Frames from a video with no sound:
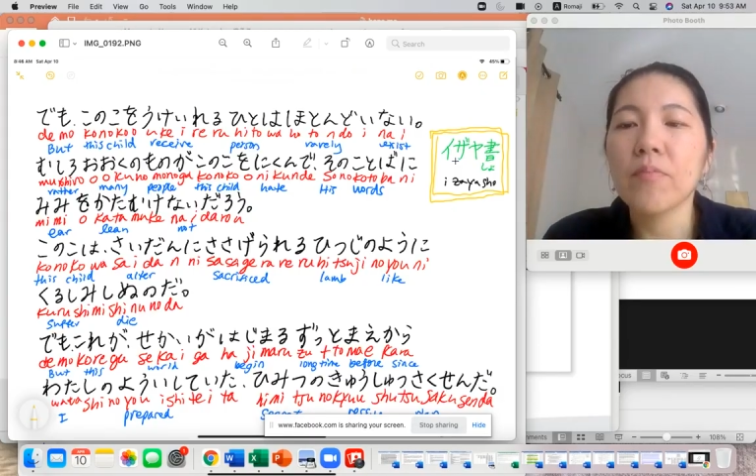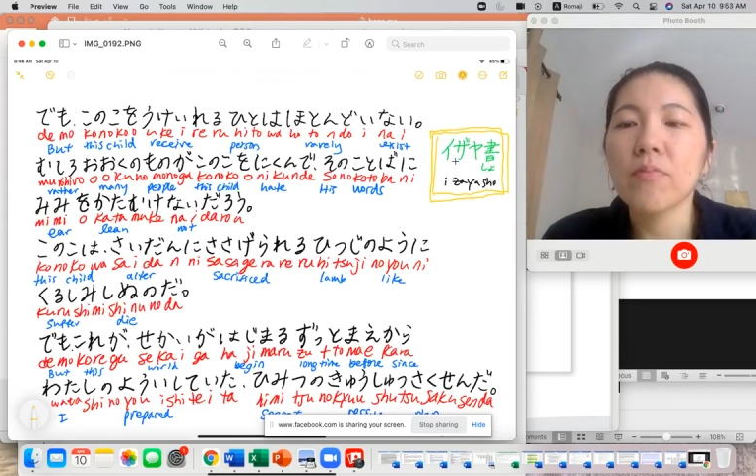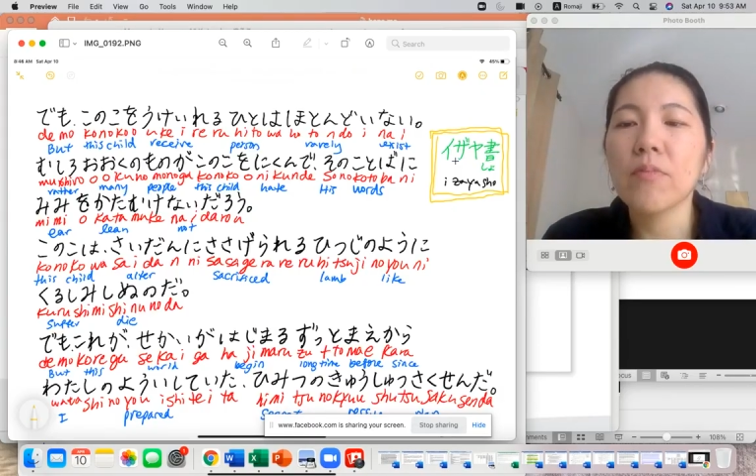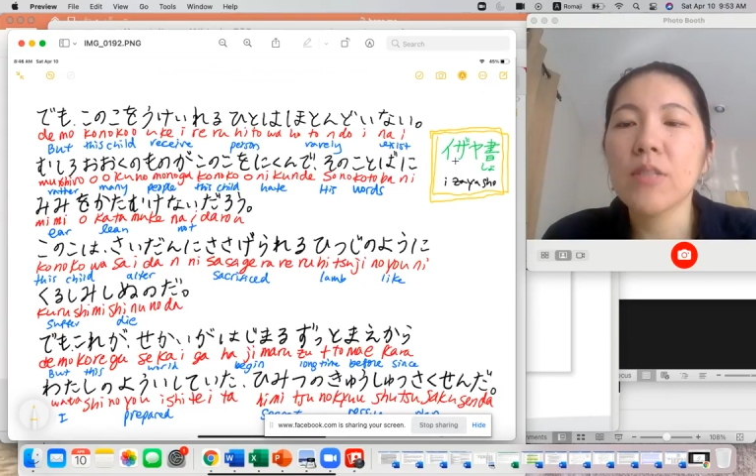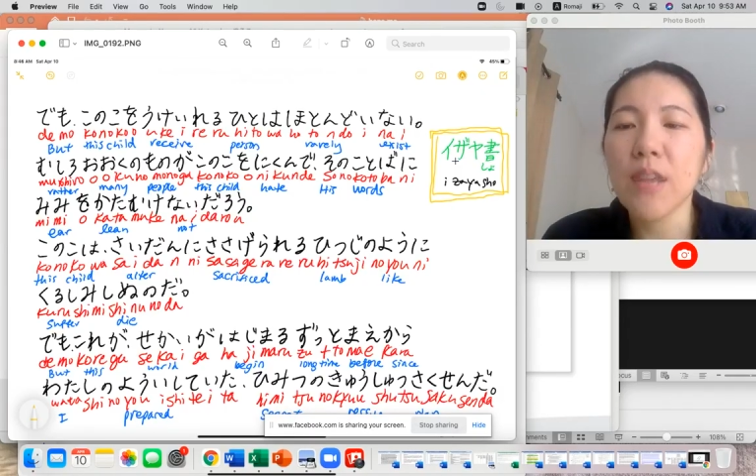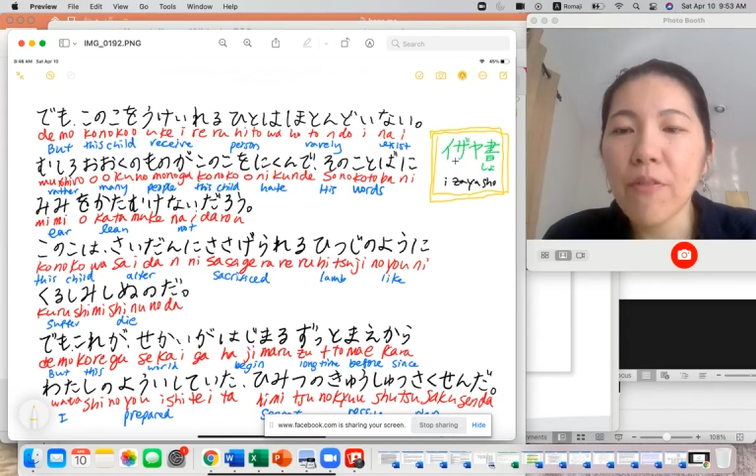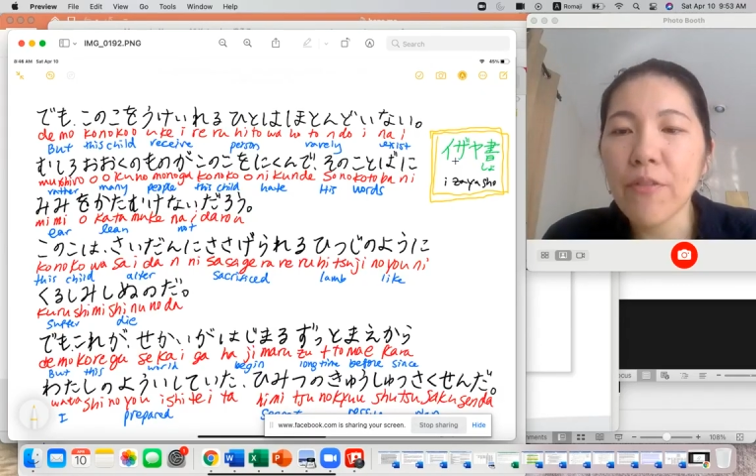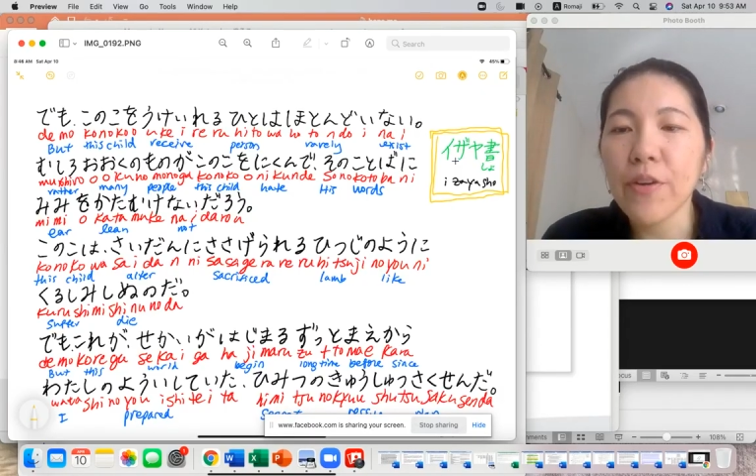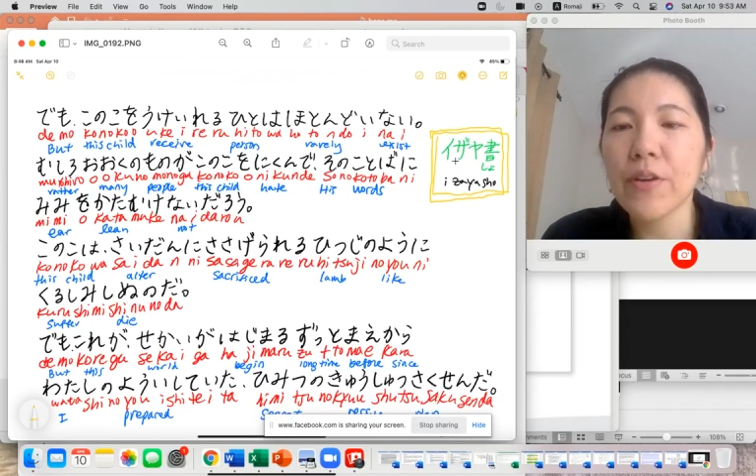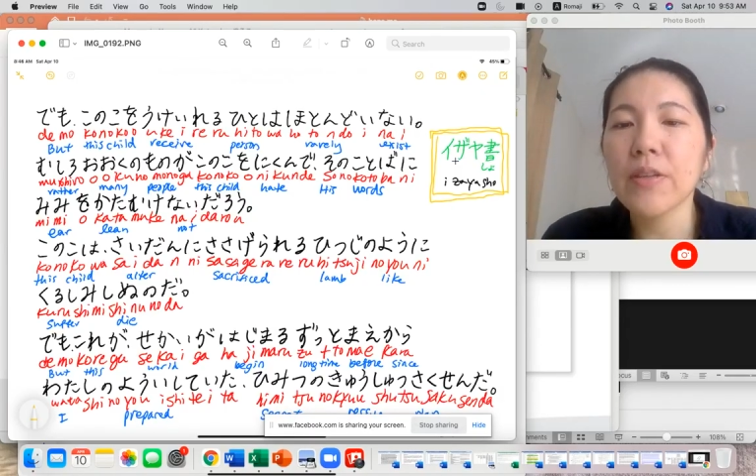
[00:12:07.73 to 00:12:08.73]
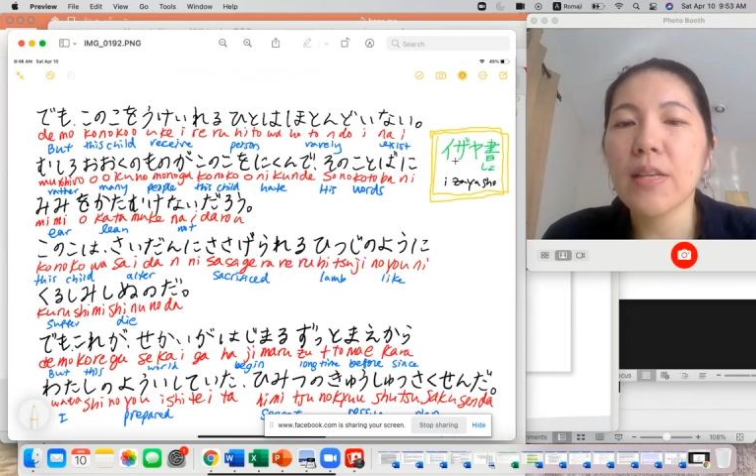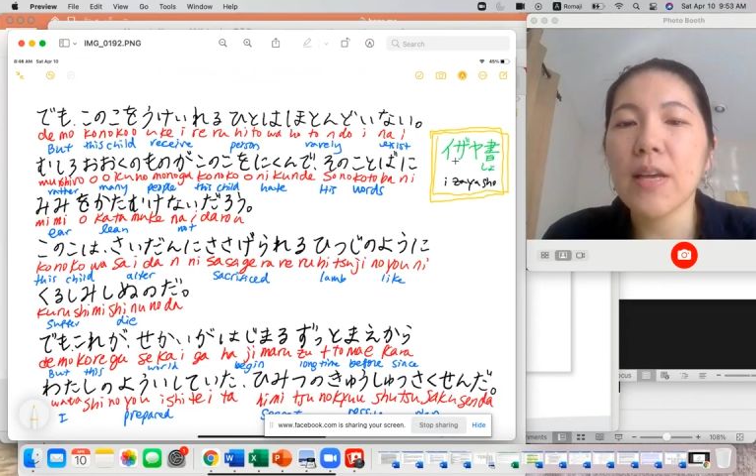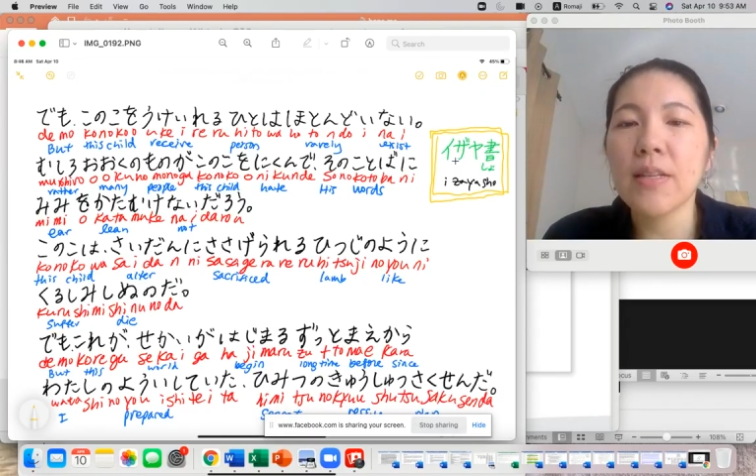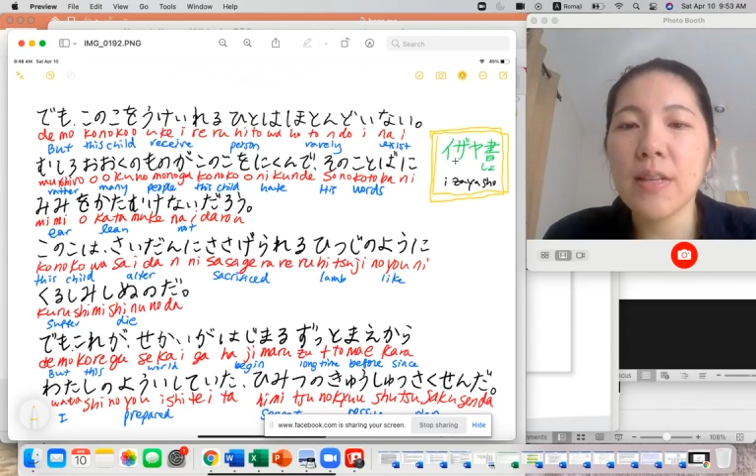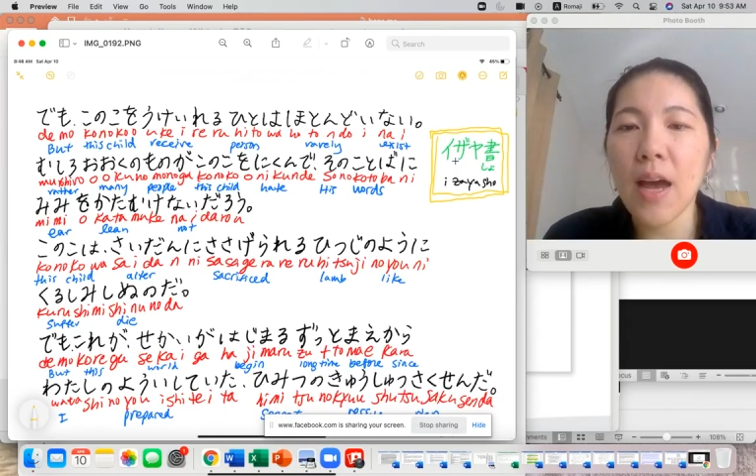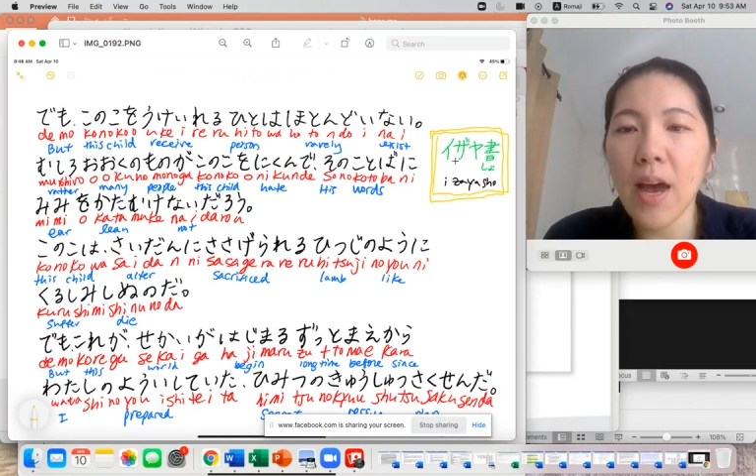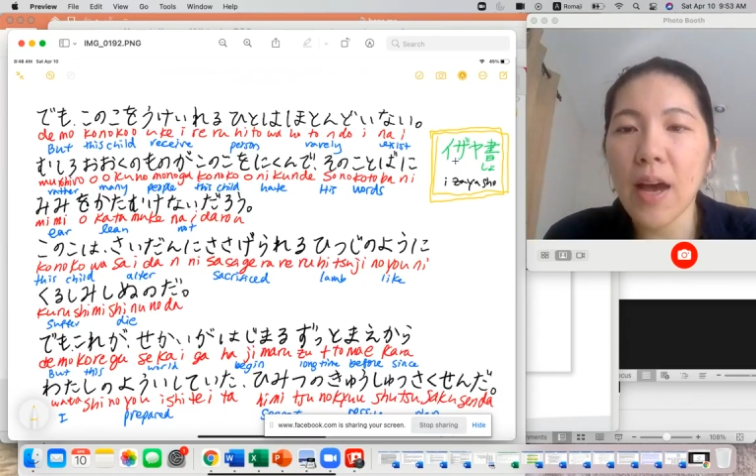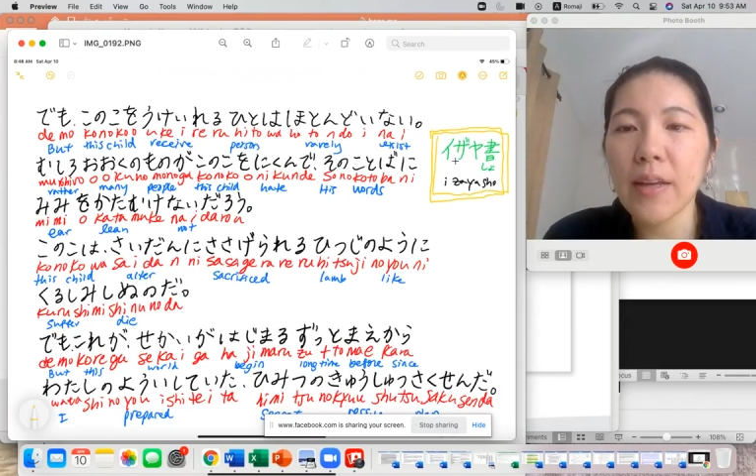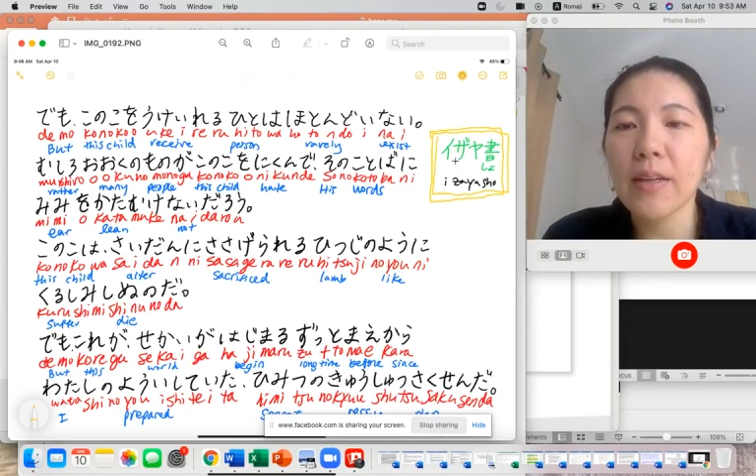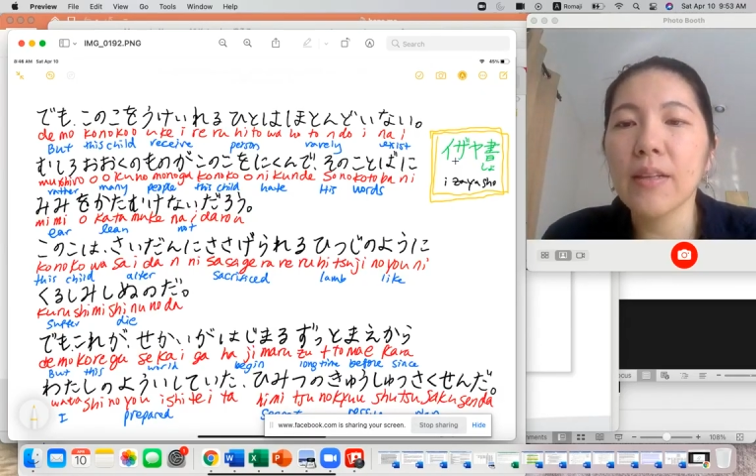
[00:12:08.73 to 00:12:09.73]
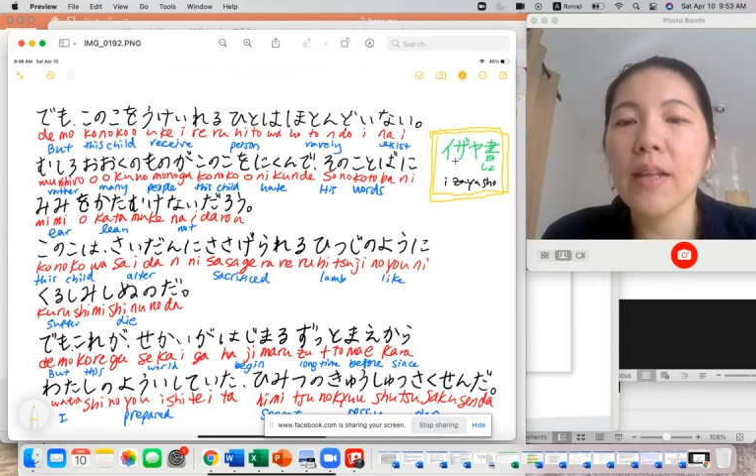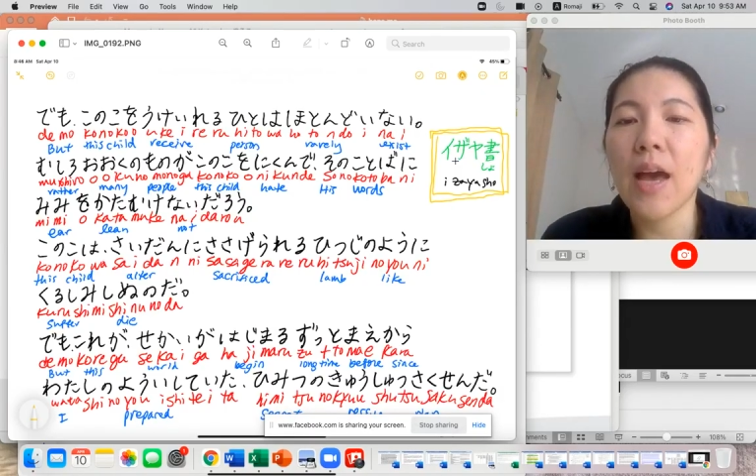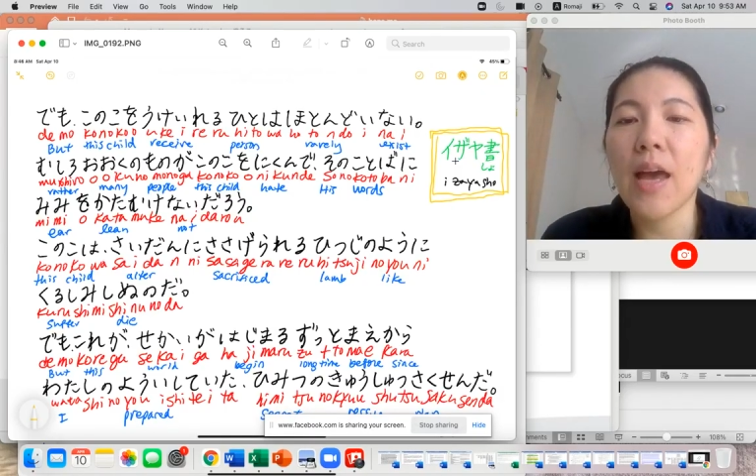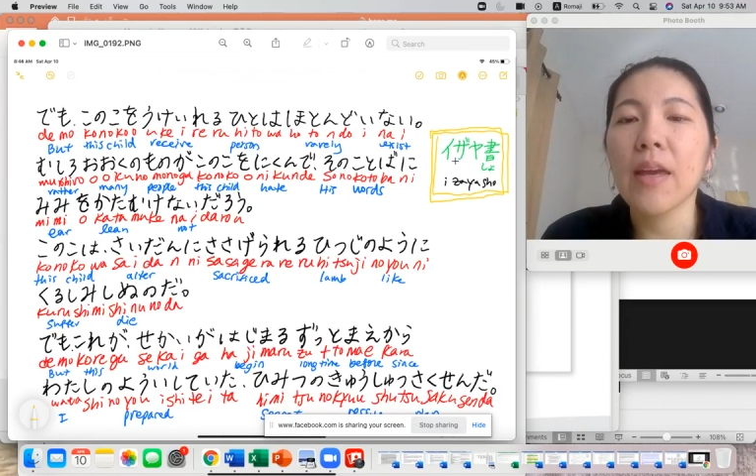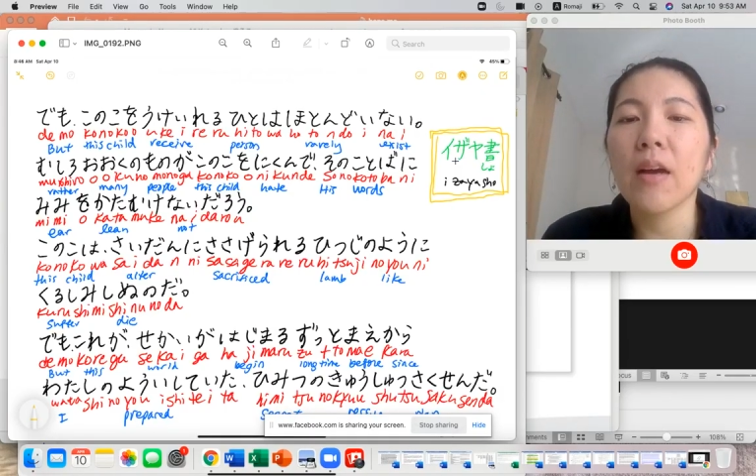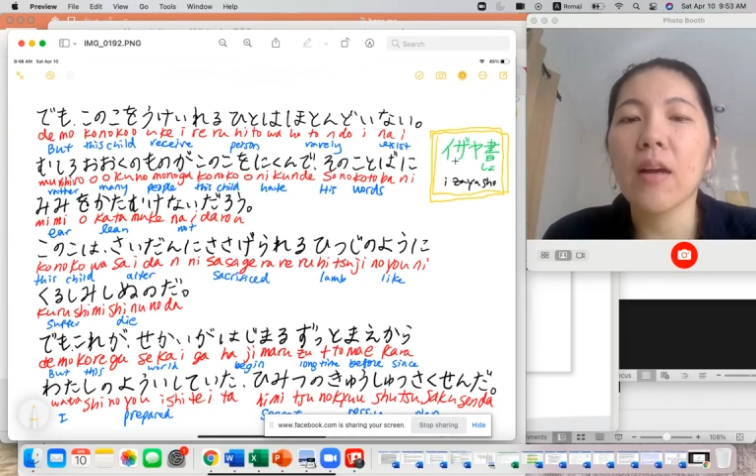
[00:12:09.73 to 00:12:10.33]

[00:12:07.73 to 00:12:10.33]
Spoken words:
suffered and died like